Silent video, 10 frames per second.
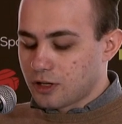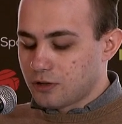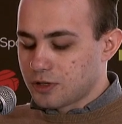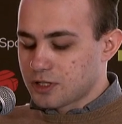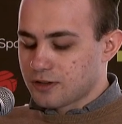
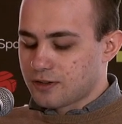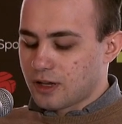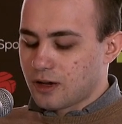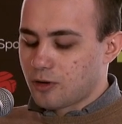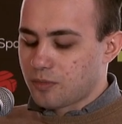which is
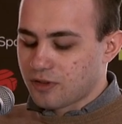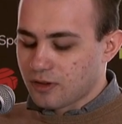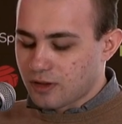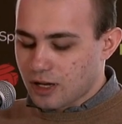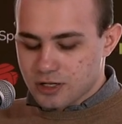the
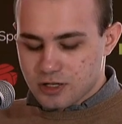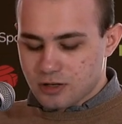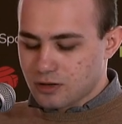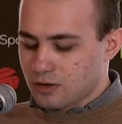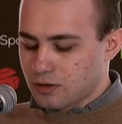
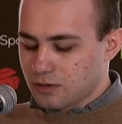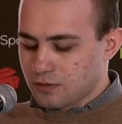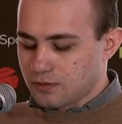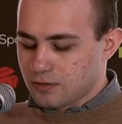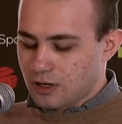representation
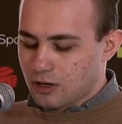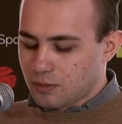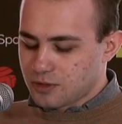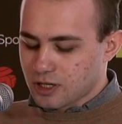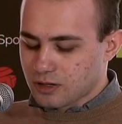of the
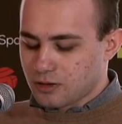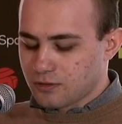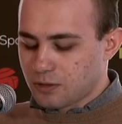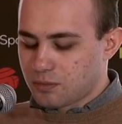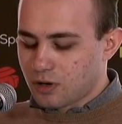object
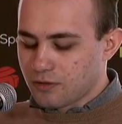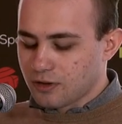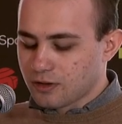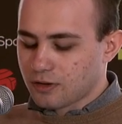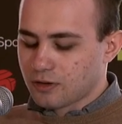of the
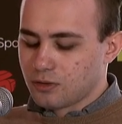provinces